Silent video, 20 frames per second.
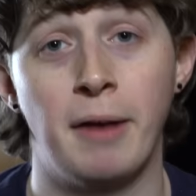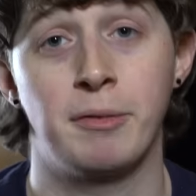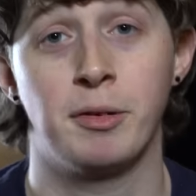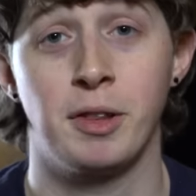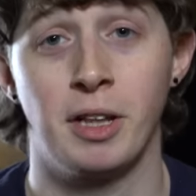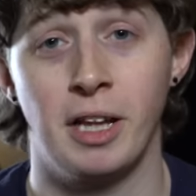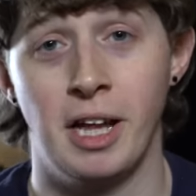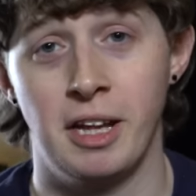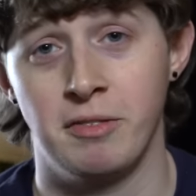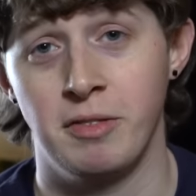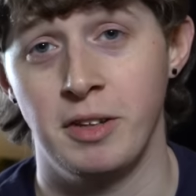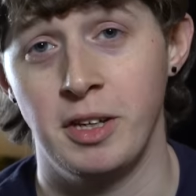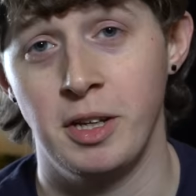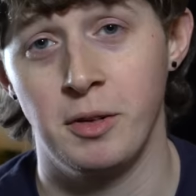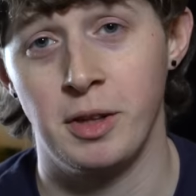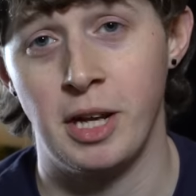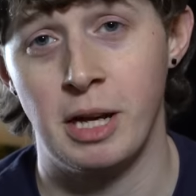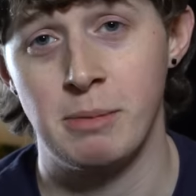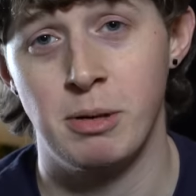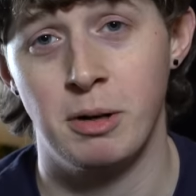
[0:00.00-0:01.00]
After the last
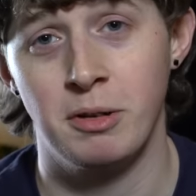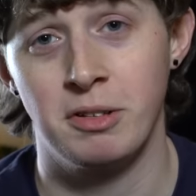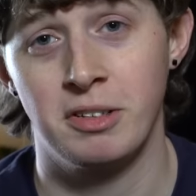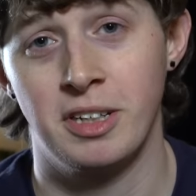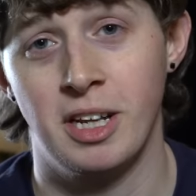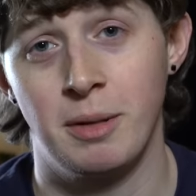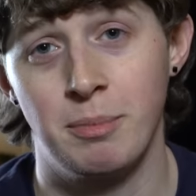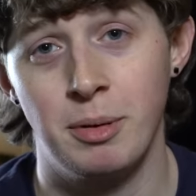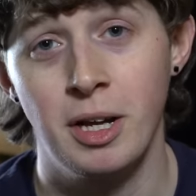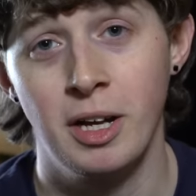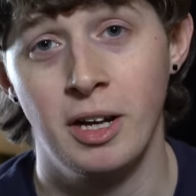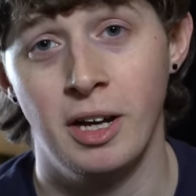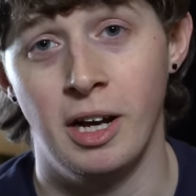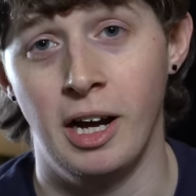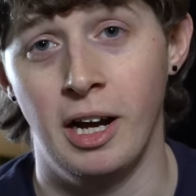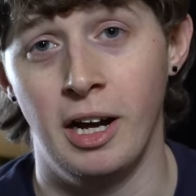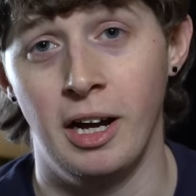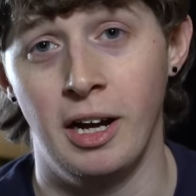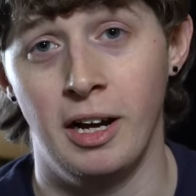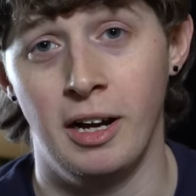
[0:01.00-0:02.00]
video that I posted up,
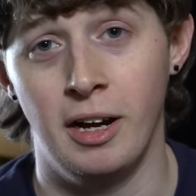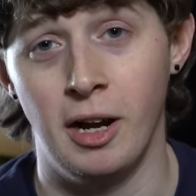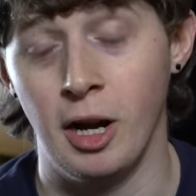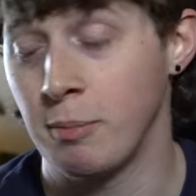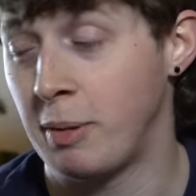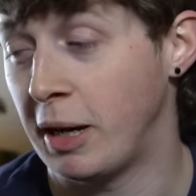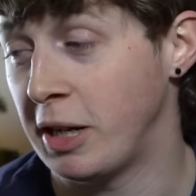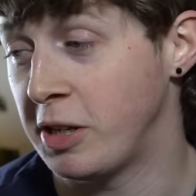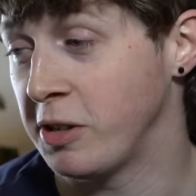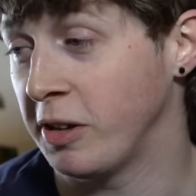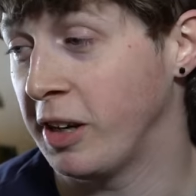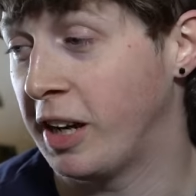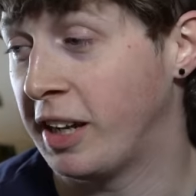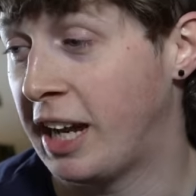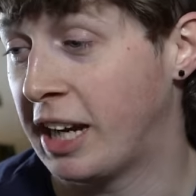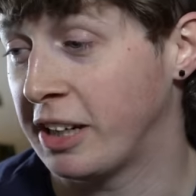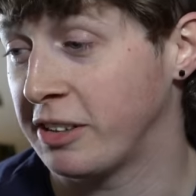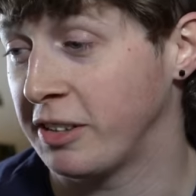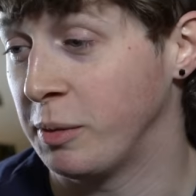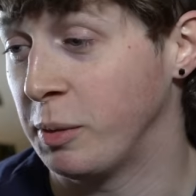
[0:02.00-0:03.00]
our Patreon
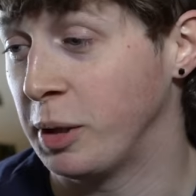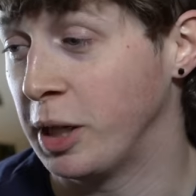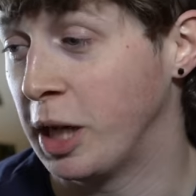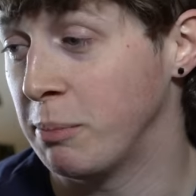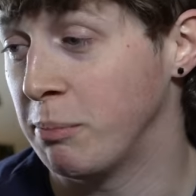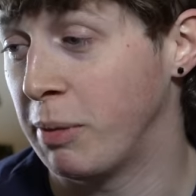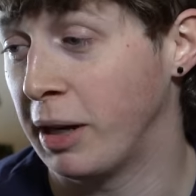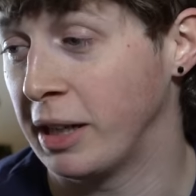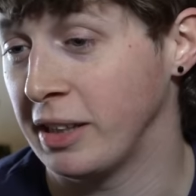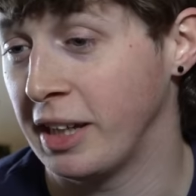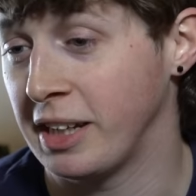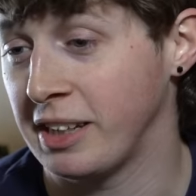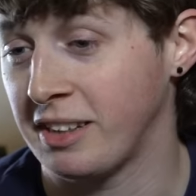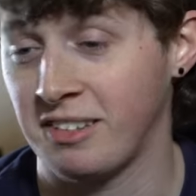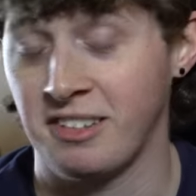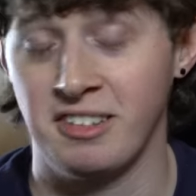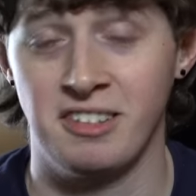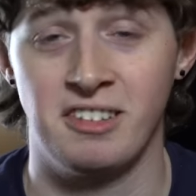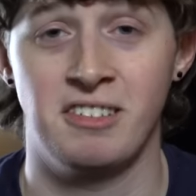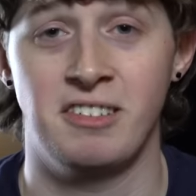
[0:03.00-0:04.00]
actually went up by
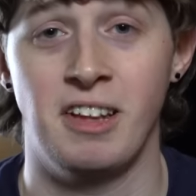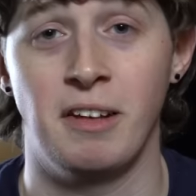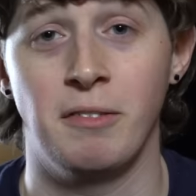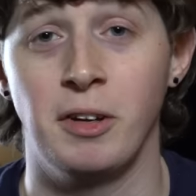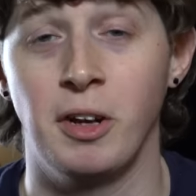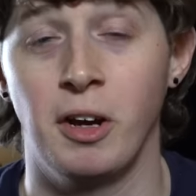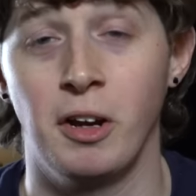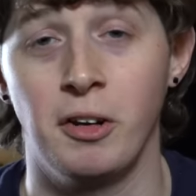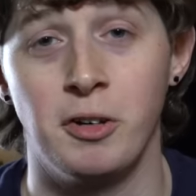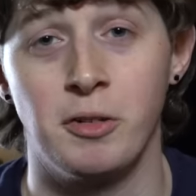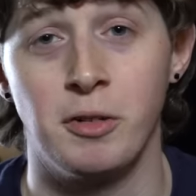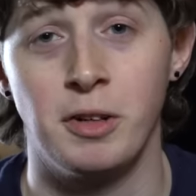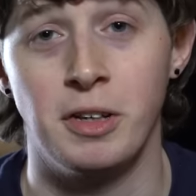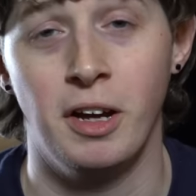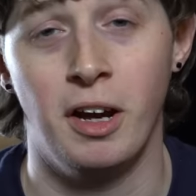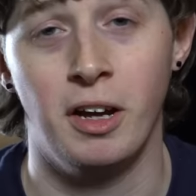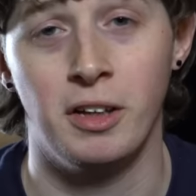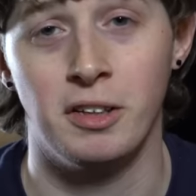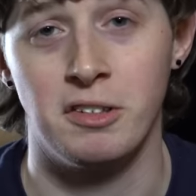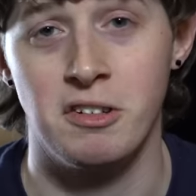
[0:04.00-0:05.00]
like
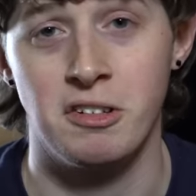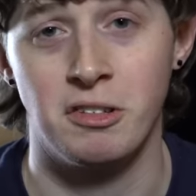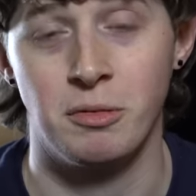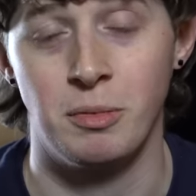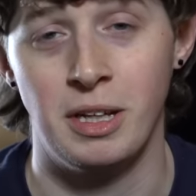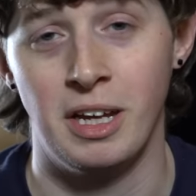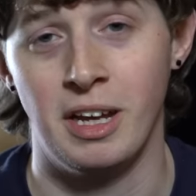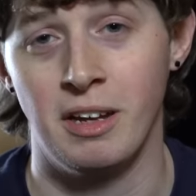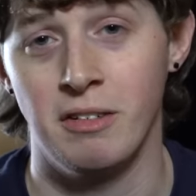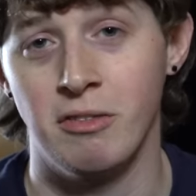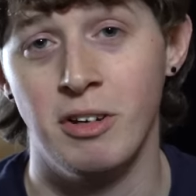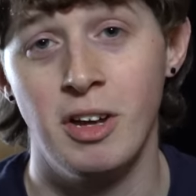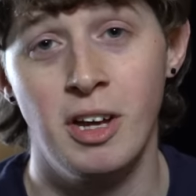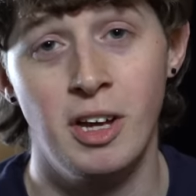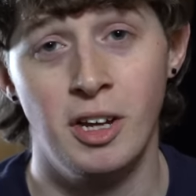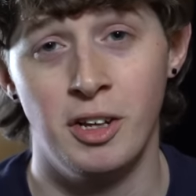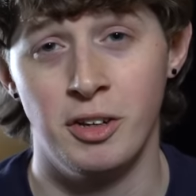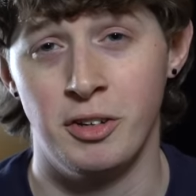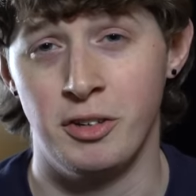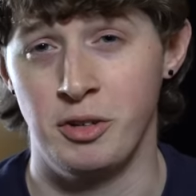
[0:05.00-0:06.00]
$700. We have
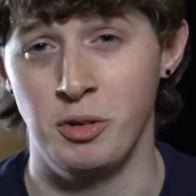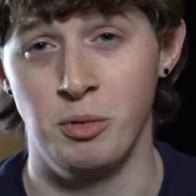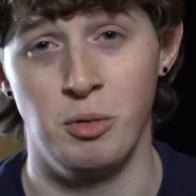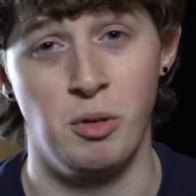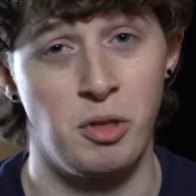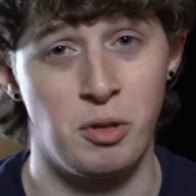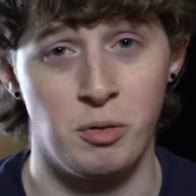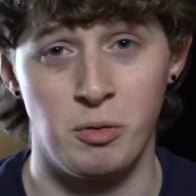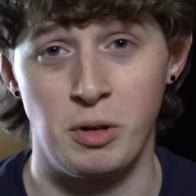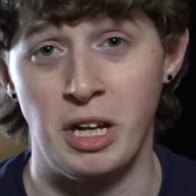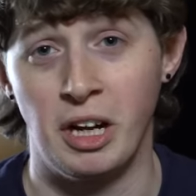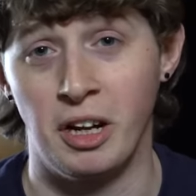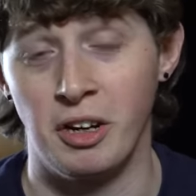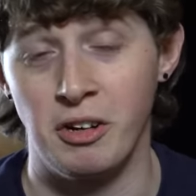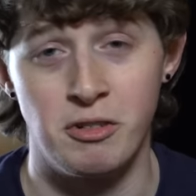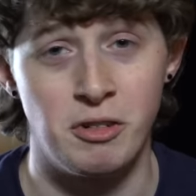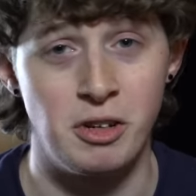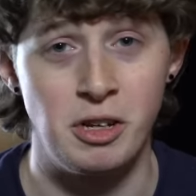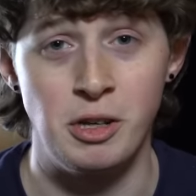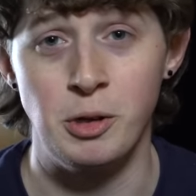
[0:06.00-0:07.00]
200 or
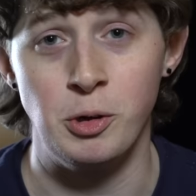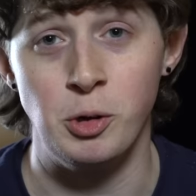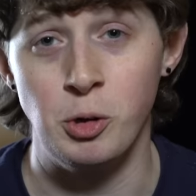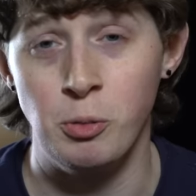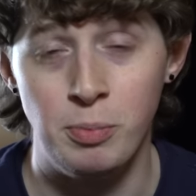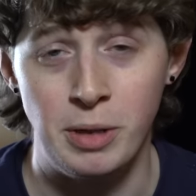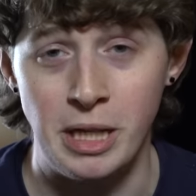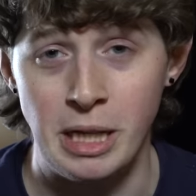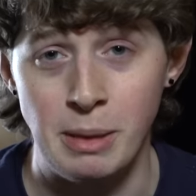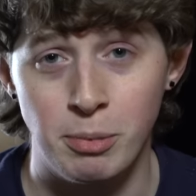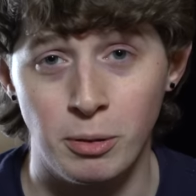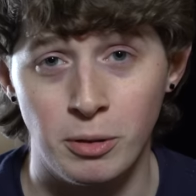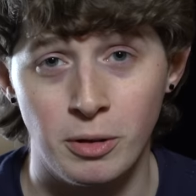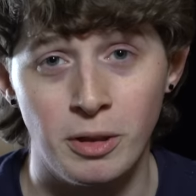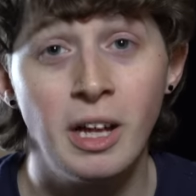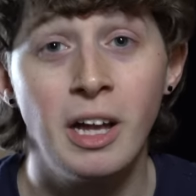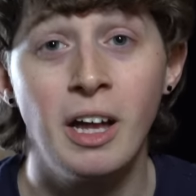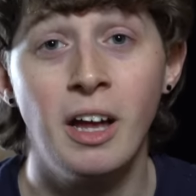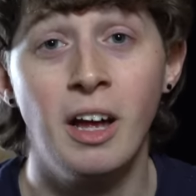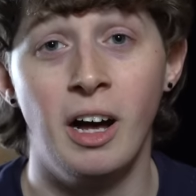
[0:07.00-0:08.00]
300 new
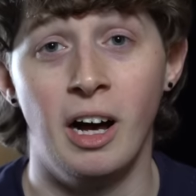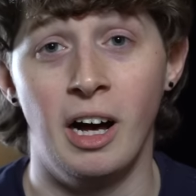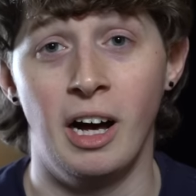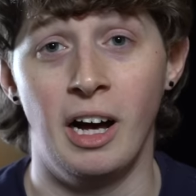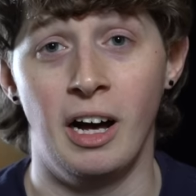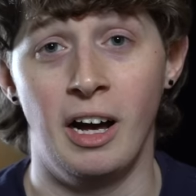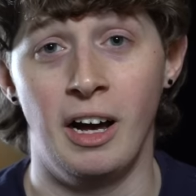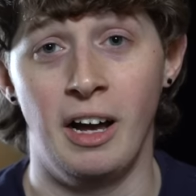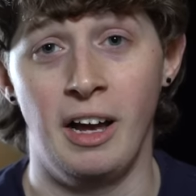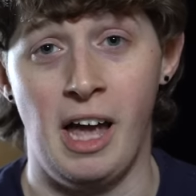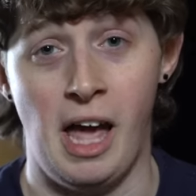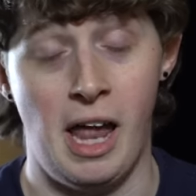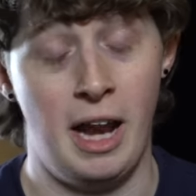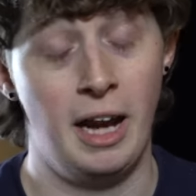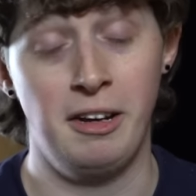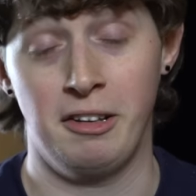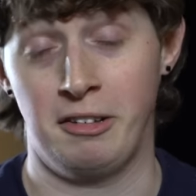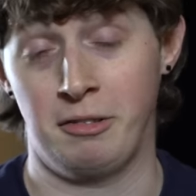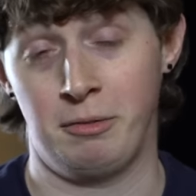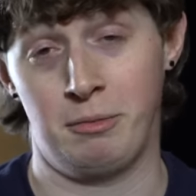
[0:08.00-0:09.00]
people. And
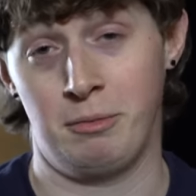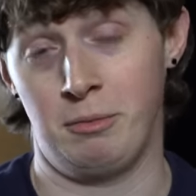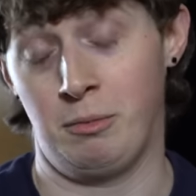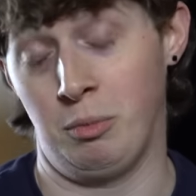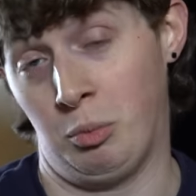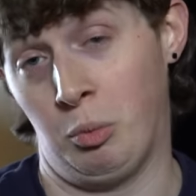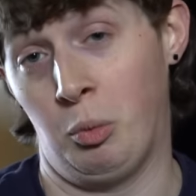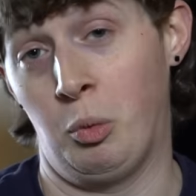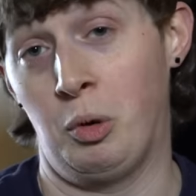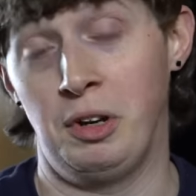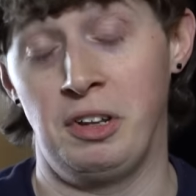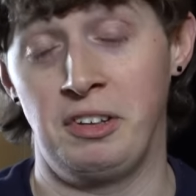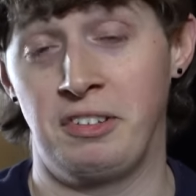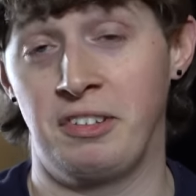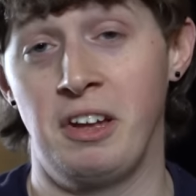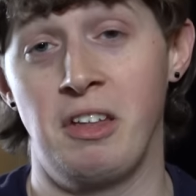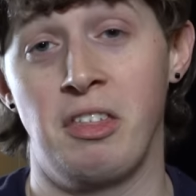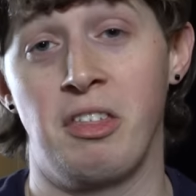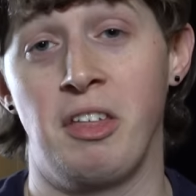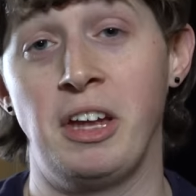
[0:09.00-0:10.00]
I just want to
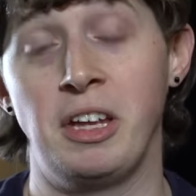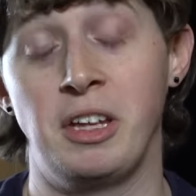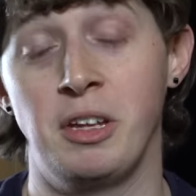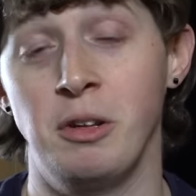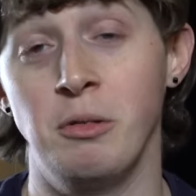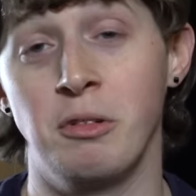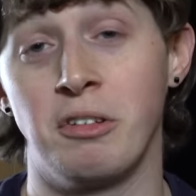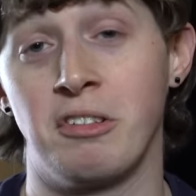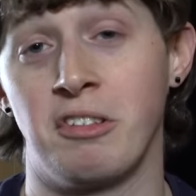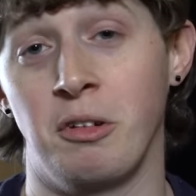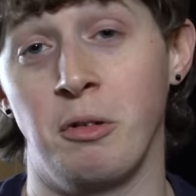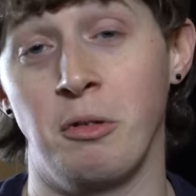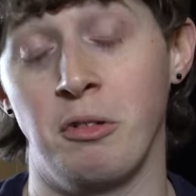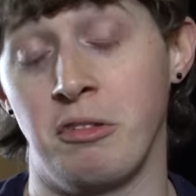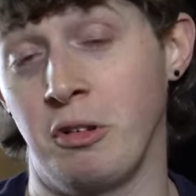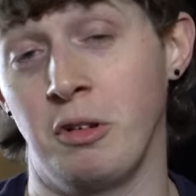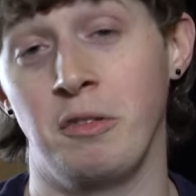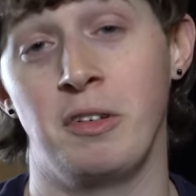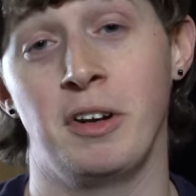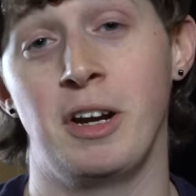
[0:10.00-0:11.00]
say thank you so,
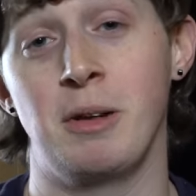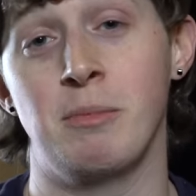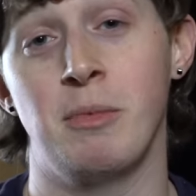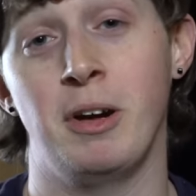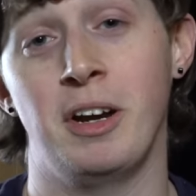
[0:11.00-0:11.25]
so very